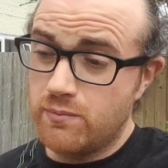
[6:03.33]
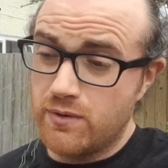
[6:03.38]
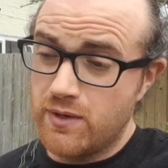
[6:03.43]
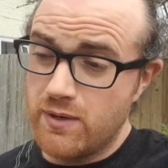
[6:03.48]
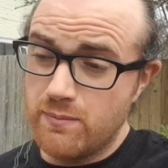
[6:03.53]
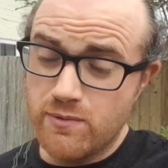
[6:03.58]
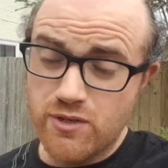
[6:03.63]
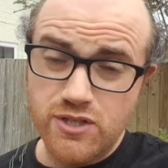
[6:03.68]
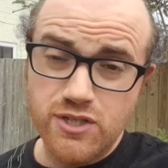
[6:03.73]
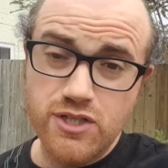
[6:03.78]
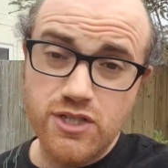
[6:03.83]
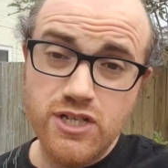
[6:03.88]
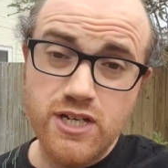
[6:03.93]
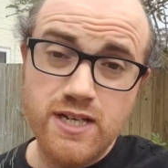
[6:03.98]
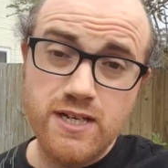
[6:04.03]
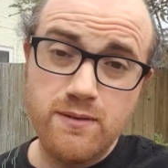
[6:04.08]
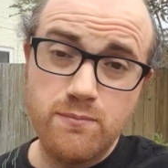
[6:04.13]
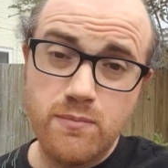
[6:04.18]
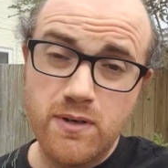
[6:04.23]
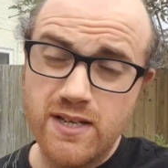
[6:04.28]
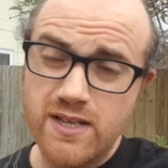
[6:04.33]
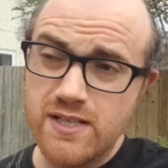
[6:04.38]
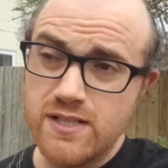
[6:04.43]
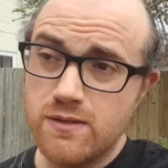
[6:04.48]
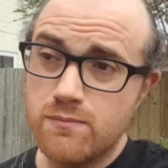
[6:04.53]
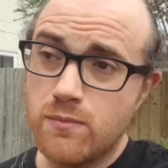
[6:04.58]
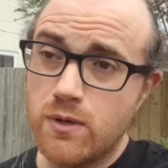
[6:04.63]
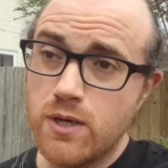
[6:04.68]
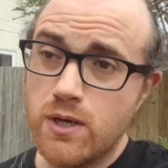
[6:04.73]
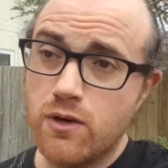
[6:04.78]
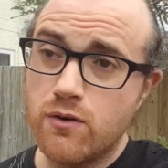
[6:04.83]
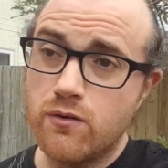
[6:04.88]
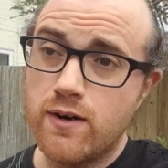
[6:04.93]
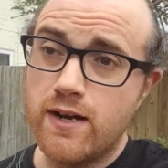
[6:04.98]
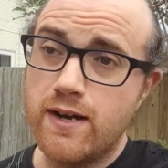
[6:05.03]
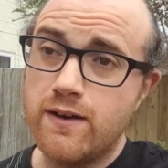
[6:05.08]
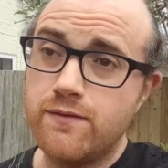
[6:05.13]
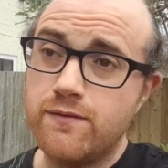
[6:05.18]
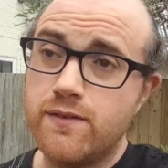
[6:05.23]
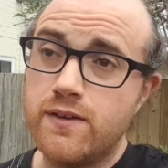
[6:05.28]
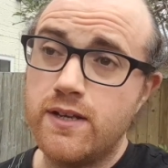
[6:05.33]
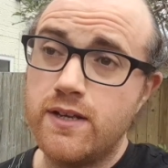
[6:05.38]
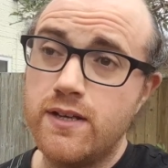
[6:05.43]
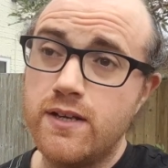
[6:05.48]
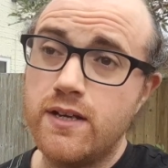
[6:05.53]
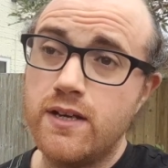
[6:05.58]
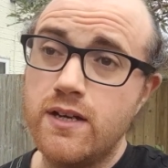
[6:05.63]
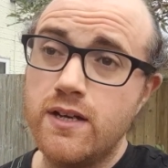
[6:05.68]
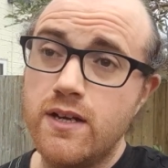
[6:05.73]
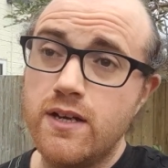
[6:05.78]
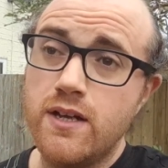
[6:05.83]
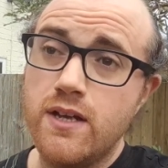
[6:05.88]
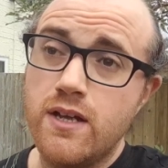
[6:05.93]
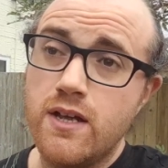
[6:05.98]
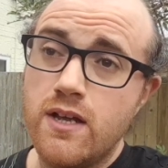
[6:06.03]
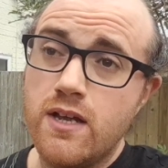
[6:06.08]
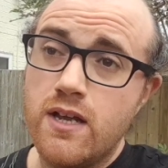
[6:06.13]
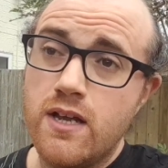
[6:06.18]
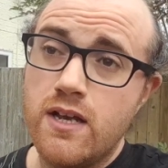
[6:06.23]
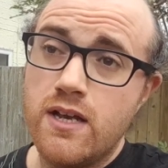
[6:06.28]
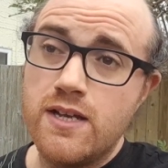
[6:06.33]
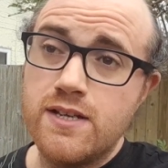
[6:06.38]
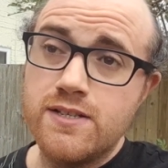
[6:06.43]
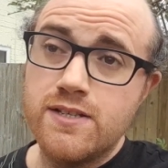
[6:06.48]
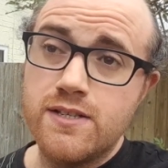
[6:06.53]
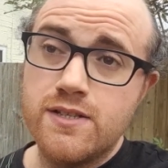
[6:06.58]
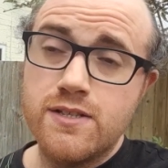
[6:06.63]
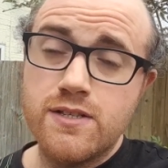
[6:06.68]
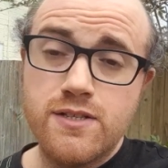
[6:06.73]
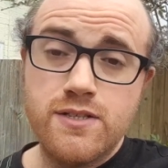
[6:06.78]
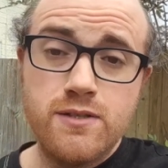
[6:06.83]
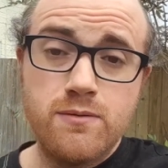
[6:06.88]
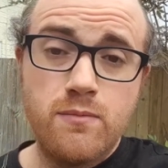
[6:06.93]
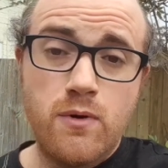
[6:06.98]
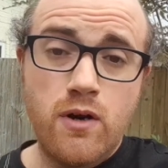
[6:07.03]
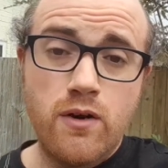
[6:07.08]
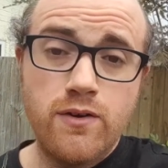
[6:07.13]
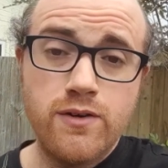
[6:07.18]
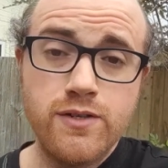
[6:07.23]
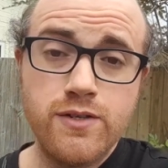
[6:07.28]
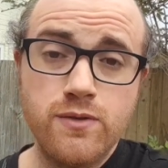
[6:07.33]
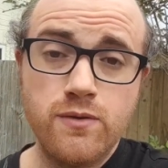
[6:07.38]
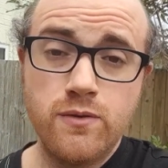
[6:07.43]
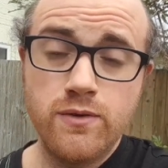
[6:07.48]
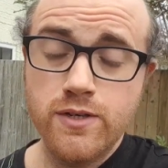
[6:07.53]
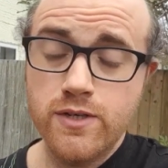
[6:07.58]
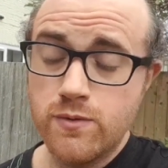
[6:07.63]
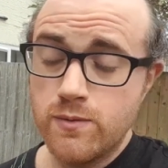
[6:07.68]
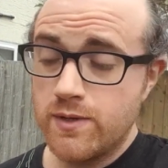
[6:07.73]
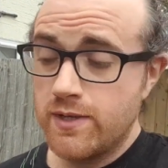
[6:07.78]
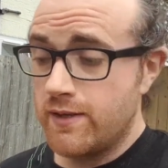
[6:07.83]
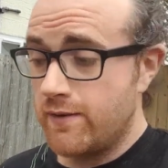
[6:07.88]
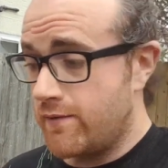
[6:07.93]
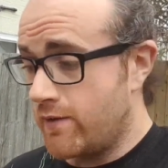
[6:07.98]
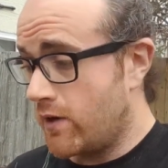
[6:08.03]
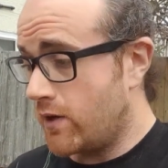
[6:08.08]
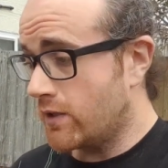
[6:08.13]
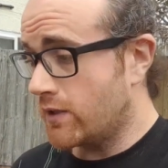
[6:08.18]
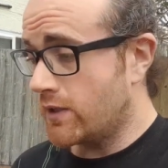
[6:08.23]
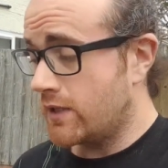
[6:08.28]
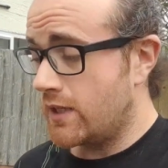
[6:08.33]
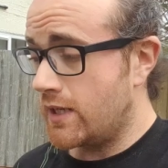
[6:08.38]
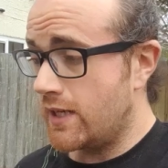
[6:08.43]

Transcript: pretty much chilling, playing some Minecraft and listening to some horror stories with Yvonne.